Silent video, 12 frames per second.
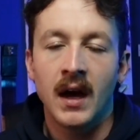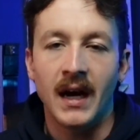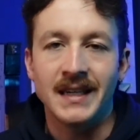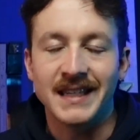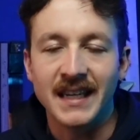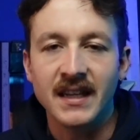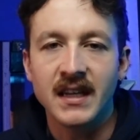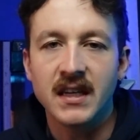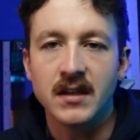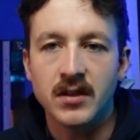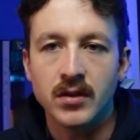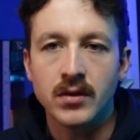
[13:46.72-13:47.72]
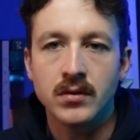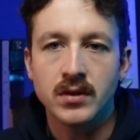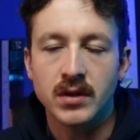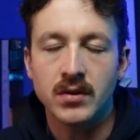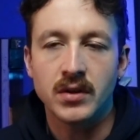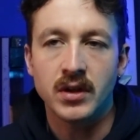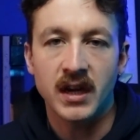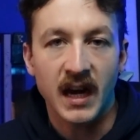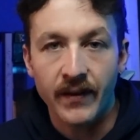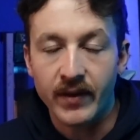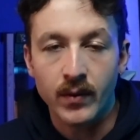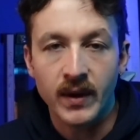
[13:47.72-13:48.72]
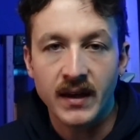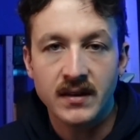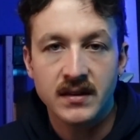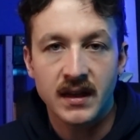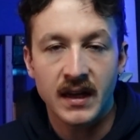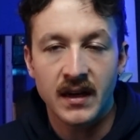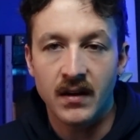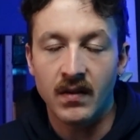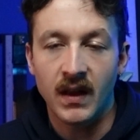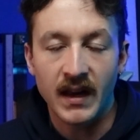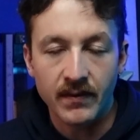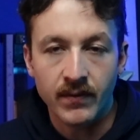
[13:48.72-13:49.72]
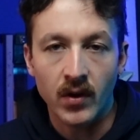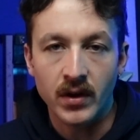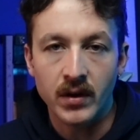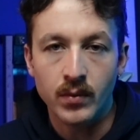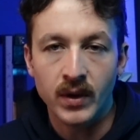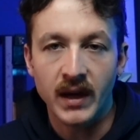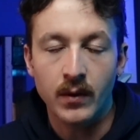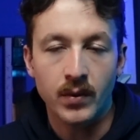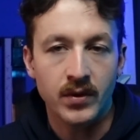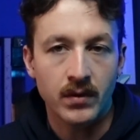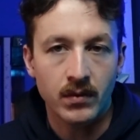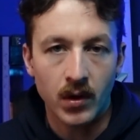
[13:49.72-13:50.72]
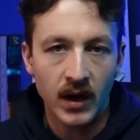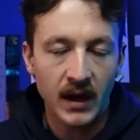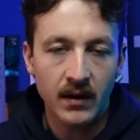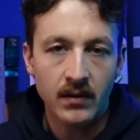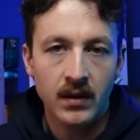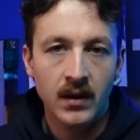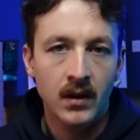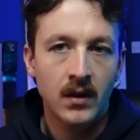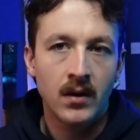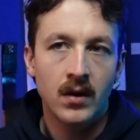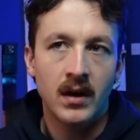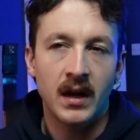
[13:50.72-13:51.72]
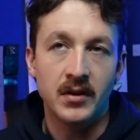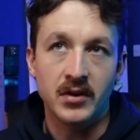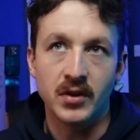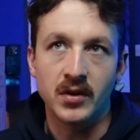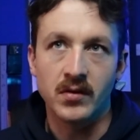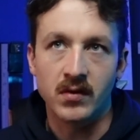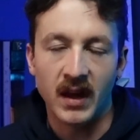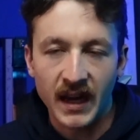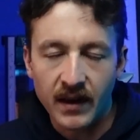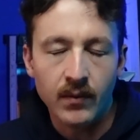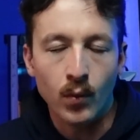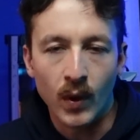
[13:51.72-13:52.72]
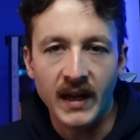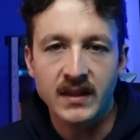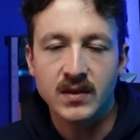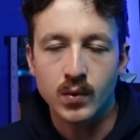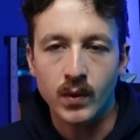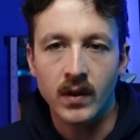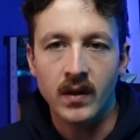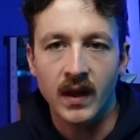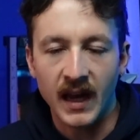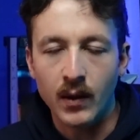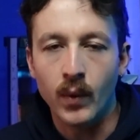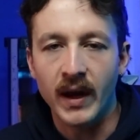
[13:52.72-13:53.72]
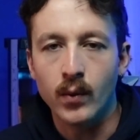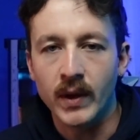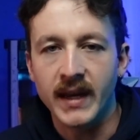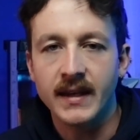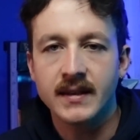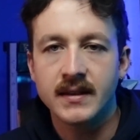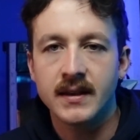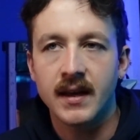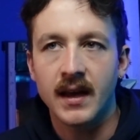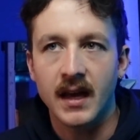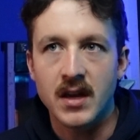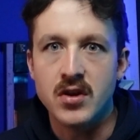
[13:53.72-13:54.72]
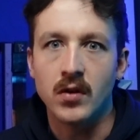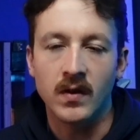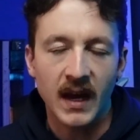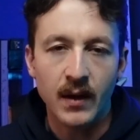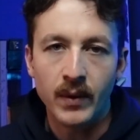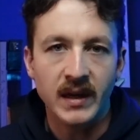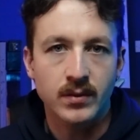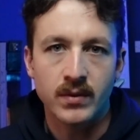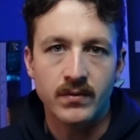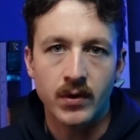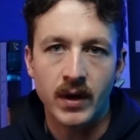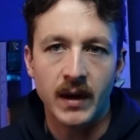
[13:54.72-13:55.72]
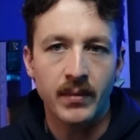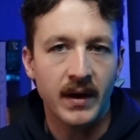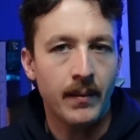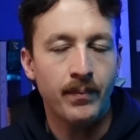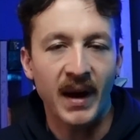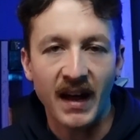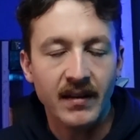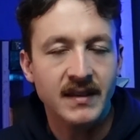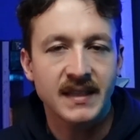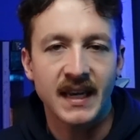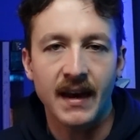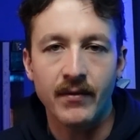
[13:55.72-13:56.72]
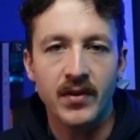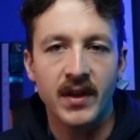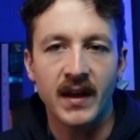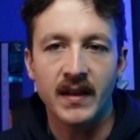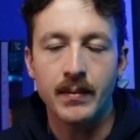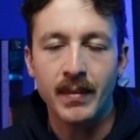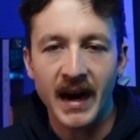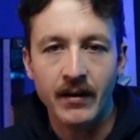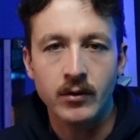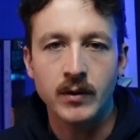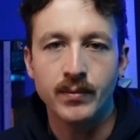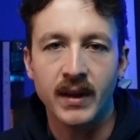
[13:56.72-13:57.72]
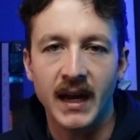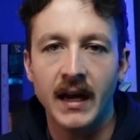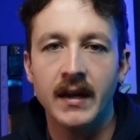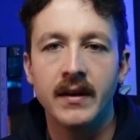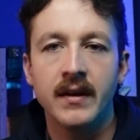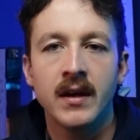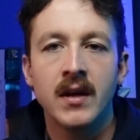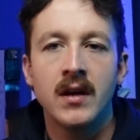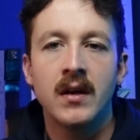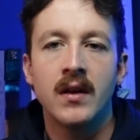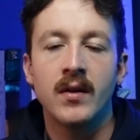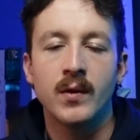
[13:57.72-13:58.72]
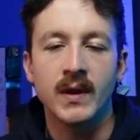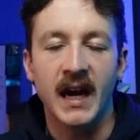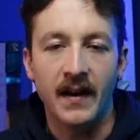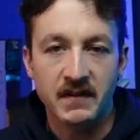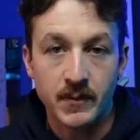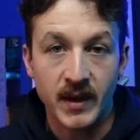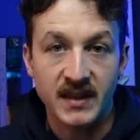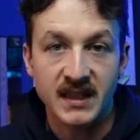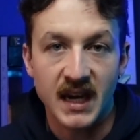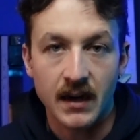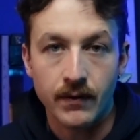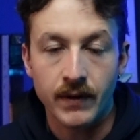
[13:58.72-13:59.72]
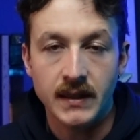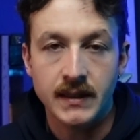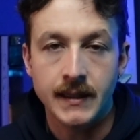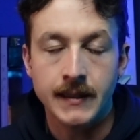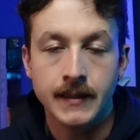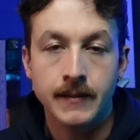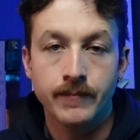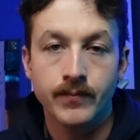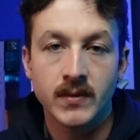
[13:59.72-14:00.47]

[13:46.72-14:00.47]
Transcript: Ideally, you do your heavy weeks in a light volume week with your rowing, and you do your lightweight weeks in your light weeks with rowing, but balancing everything, the macro plan, we have to make sacrifices.